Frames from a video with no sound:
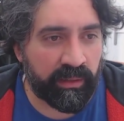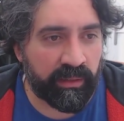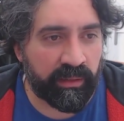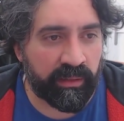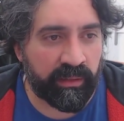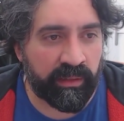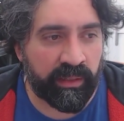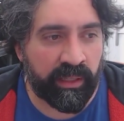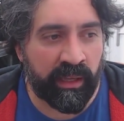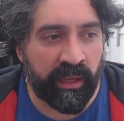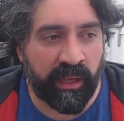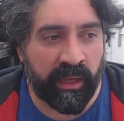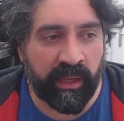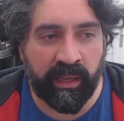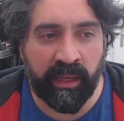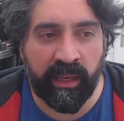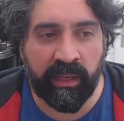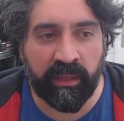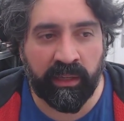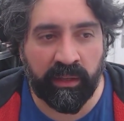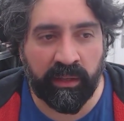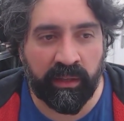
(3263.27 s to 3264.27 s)

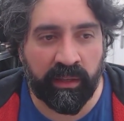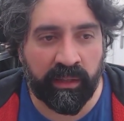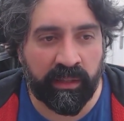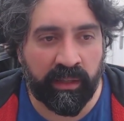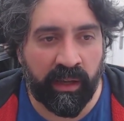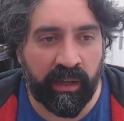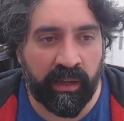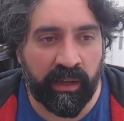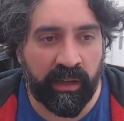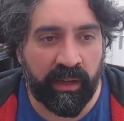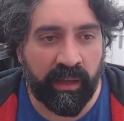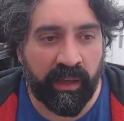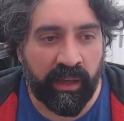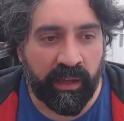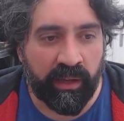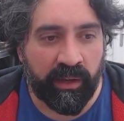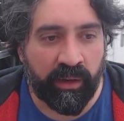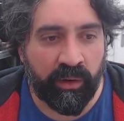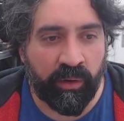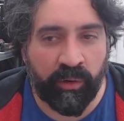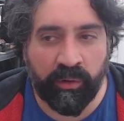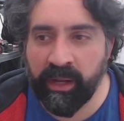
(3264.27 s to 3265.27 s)
here you go. Like
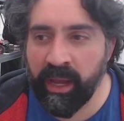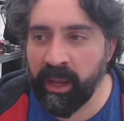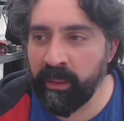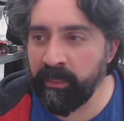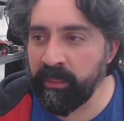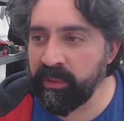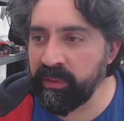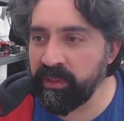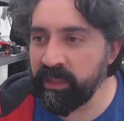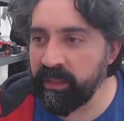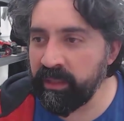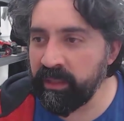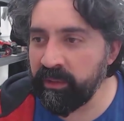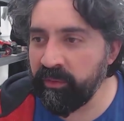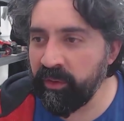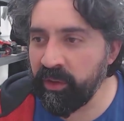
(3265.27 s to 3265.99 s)
on Amazon, if I